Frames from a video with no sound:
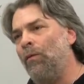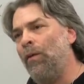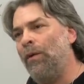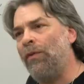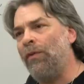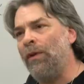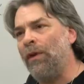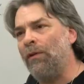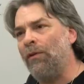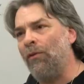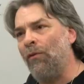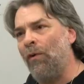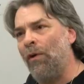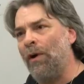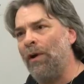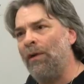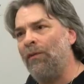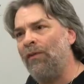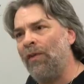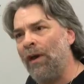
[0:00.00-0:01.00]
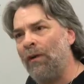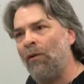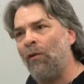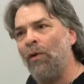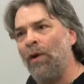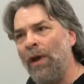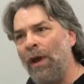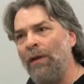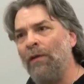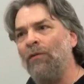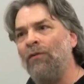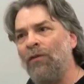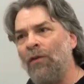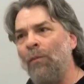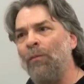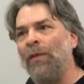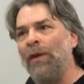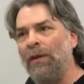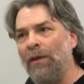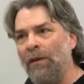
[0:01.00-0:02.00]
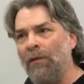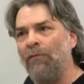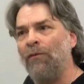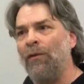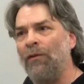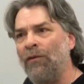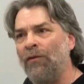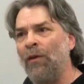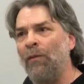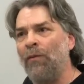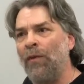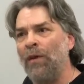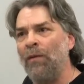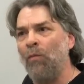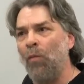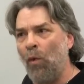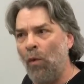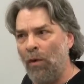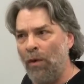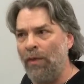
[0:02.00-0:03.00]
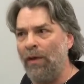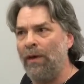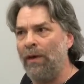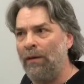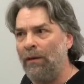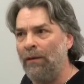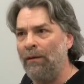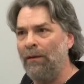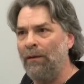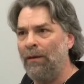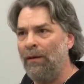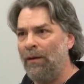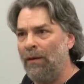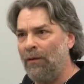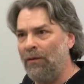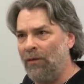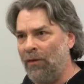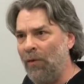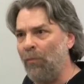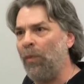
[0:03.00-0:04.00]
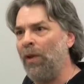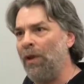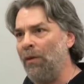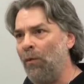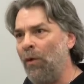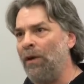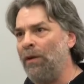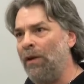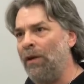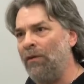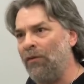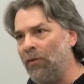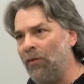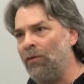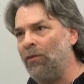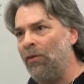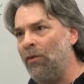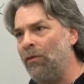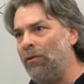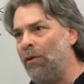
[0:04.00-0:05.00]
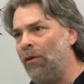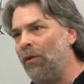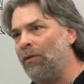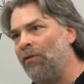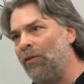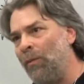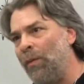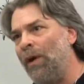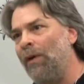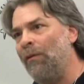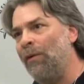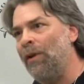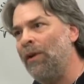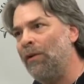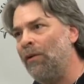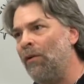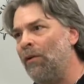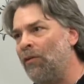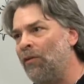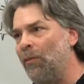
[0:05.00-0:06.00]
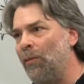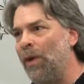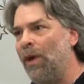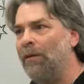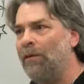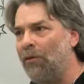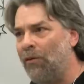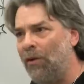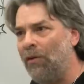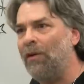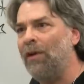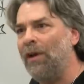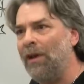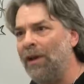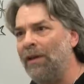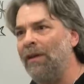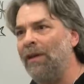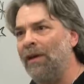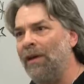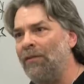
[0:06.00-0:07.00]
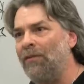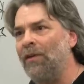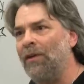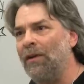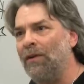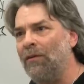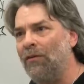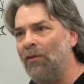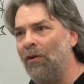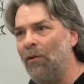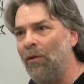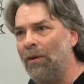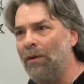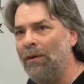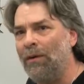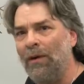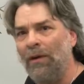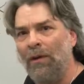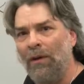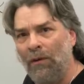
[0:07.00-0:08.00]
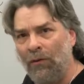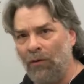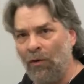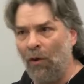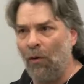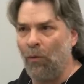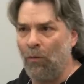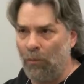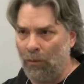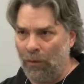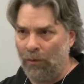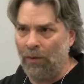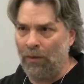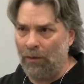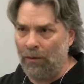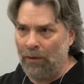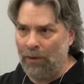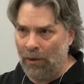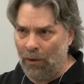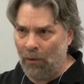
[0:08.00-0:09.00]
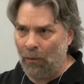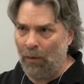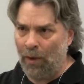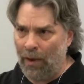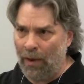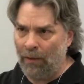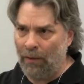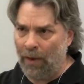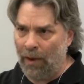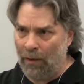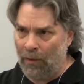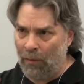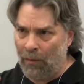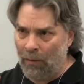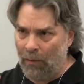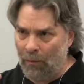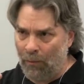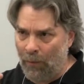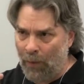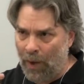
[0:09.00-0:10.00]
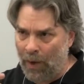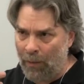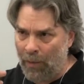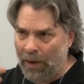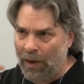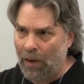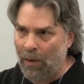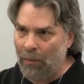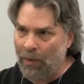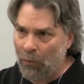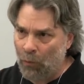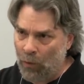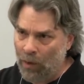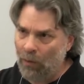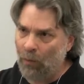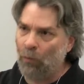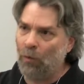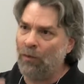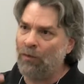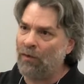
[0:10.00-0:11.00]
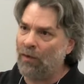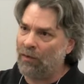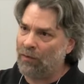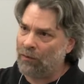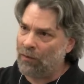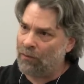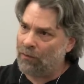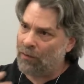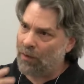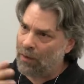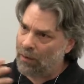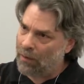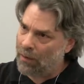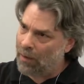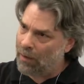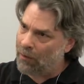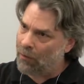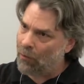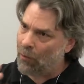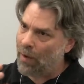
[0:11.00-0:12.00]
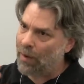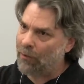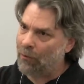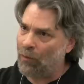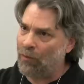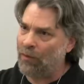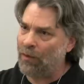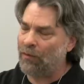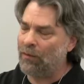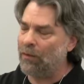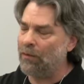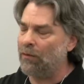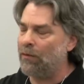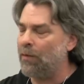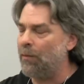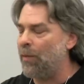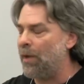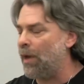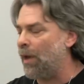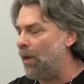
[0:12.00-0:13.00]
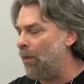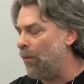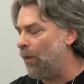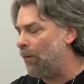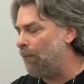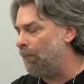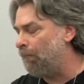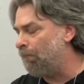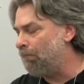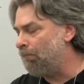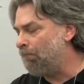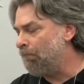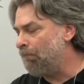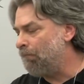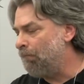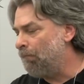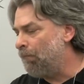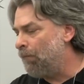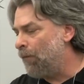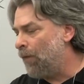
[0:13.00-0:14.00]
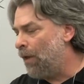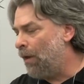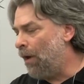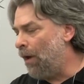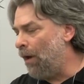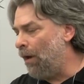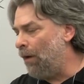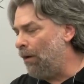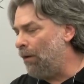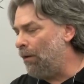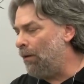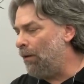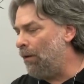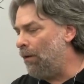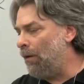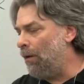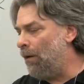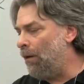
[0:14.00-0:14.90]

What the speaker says: with the authorities, that created something different, something more than simply what de Certeau talks about when he talks about cooking and dancing and so on. So, you know, by becoming real resistance and direct resistance, it became a